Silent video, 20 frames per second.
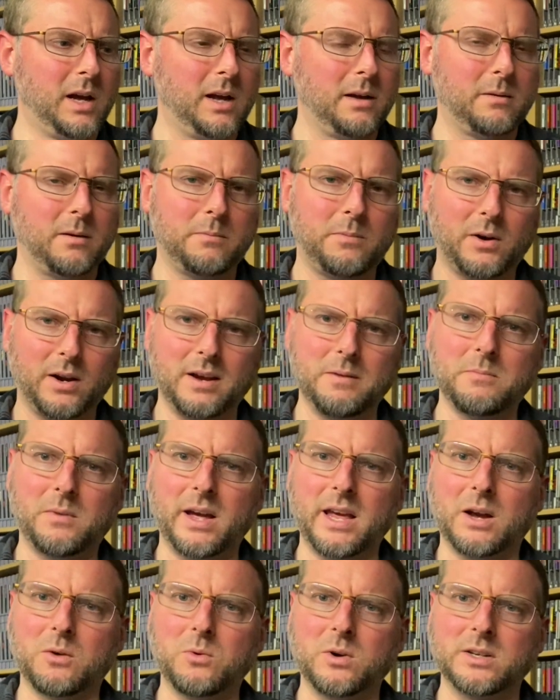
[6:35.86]
my buddy
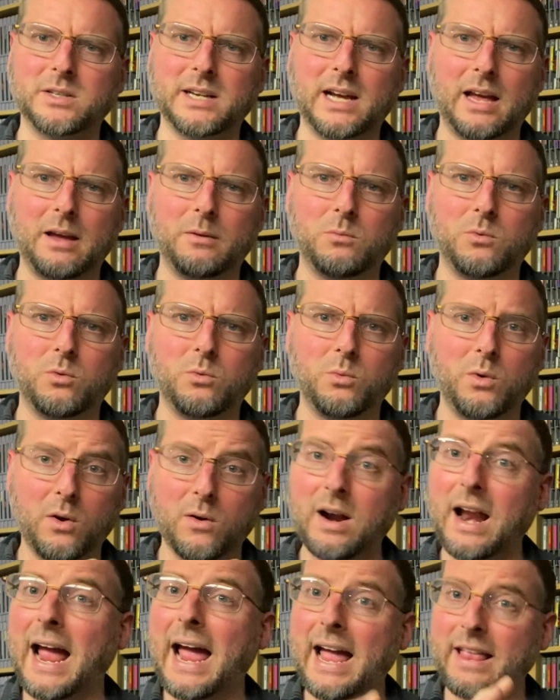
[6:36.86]
Mike, one time when we
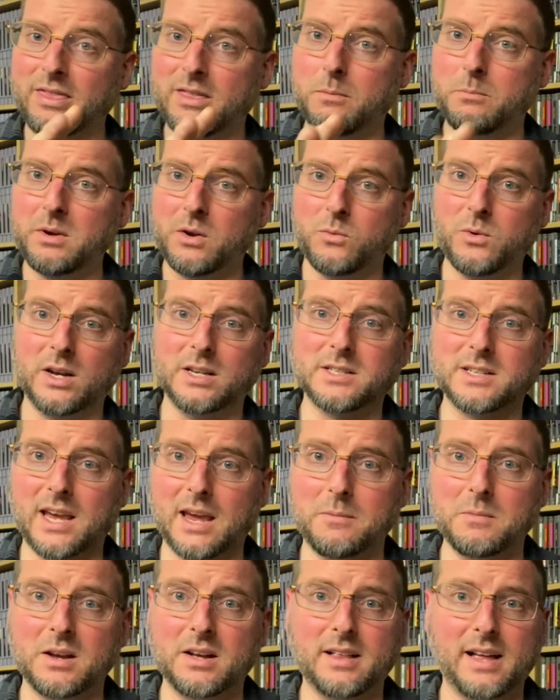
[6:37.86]
were at the Midwest
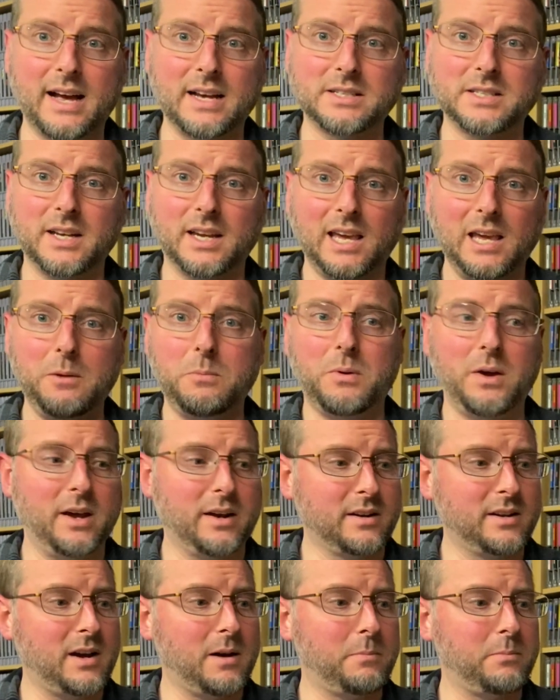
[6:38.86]
Gaming Classic, he
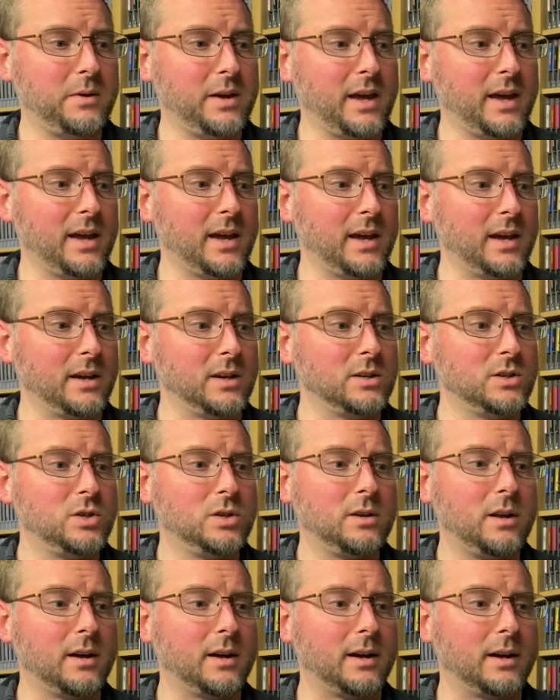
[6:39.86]
picked up a
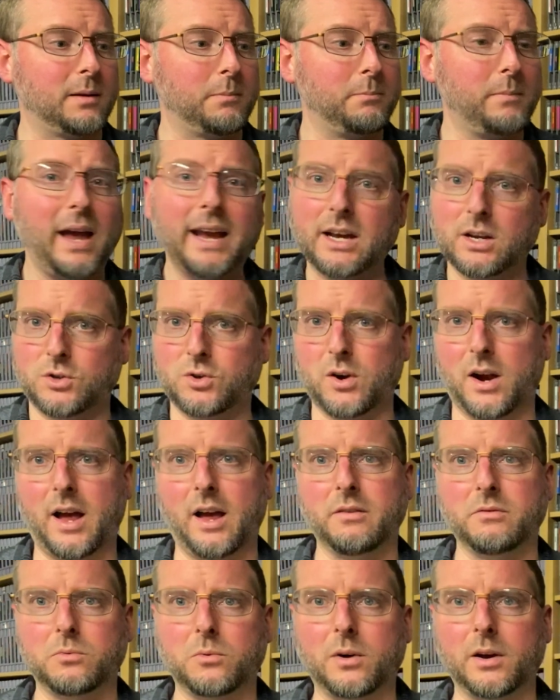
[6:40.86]
uh, Mega
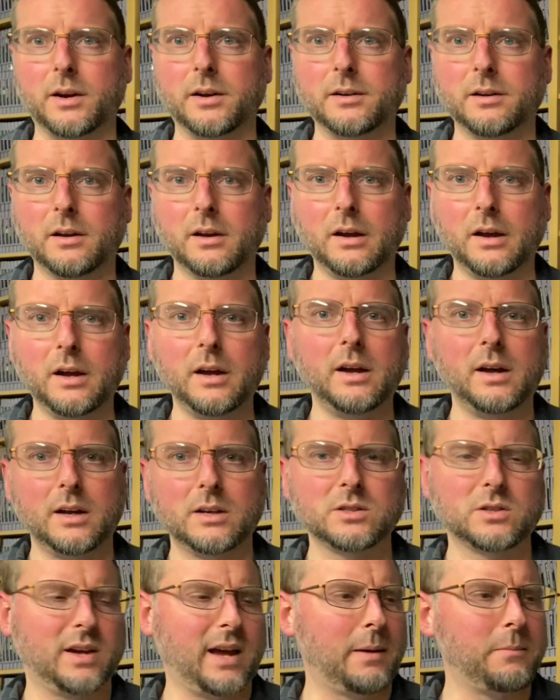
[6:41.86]
Drive one.
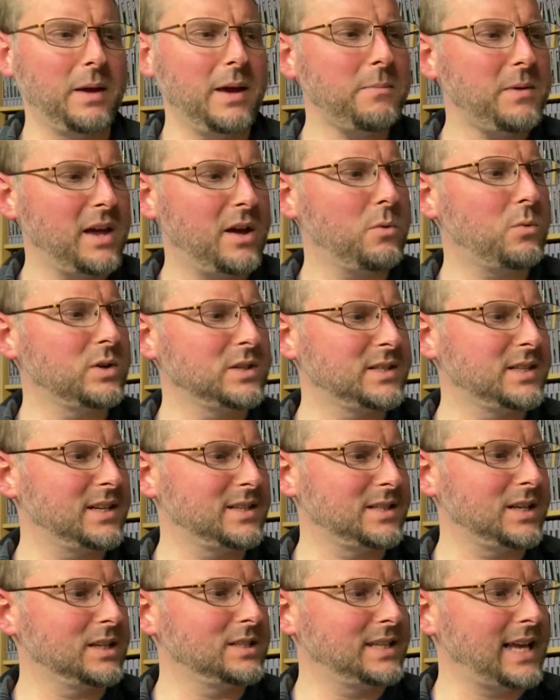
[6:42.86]
So yeah, maybe it was
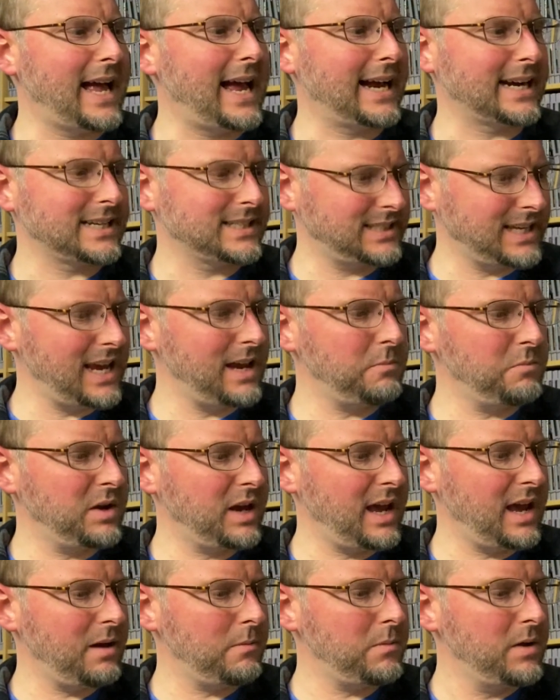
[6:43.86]
this exact same
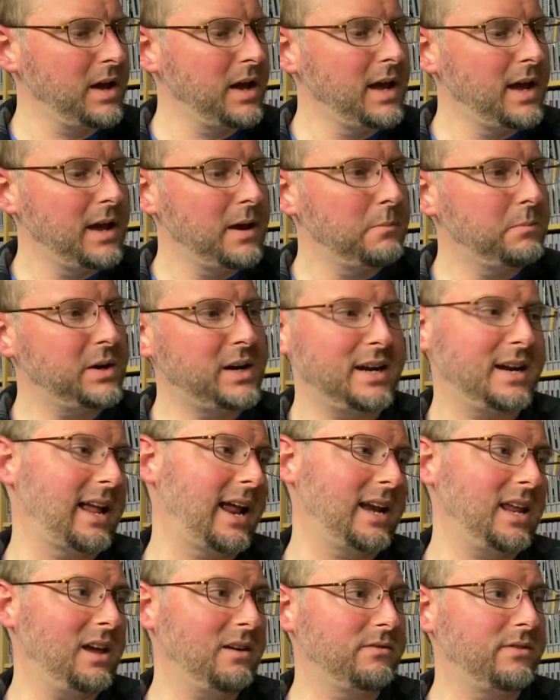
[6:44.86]
game, but in
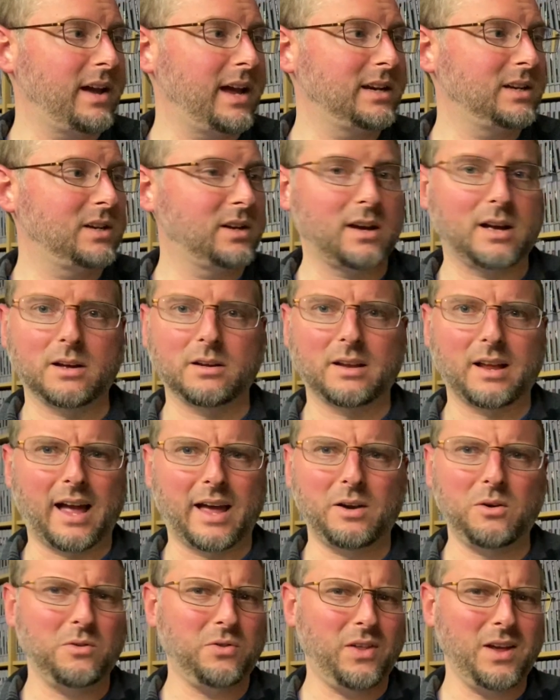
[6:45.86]
any event, uh, I
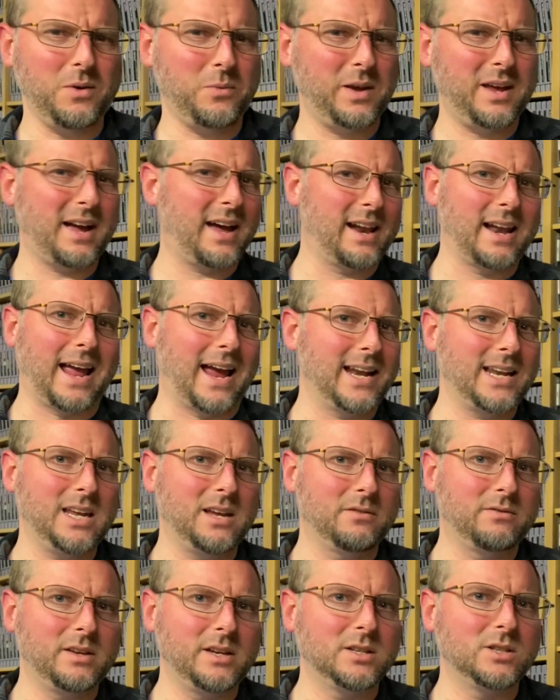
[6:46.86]
don't think we got any
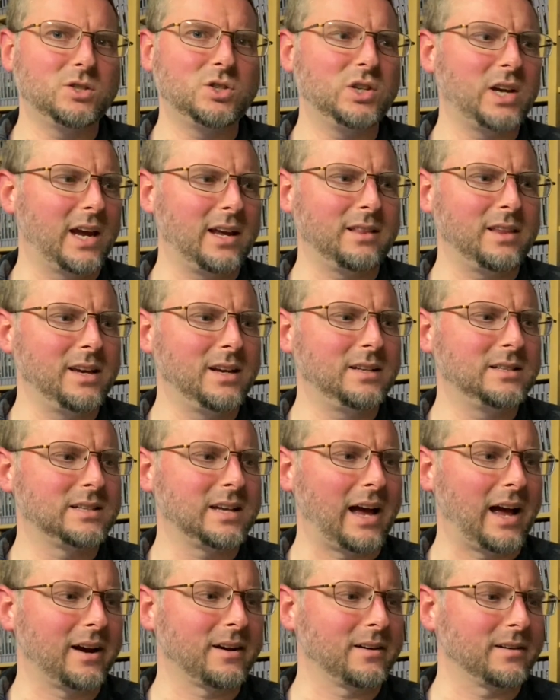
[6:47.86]
of these J League
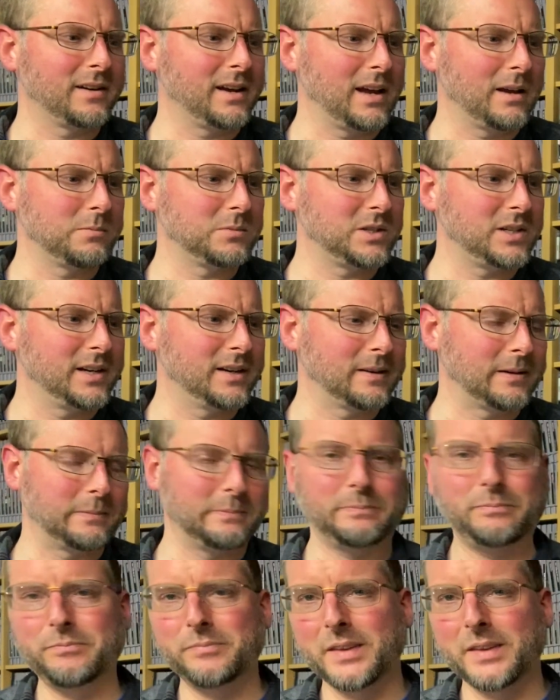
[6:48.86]
soccer games here. And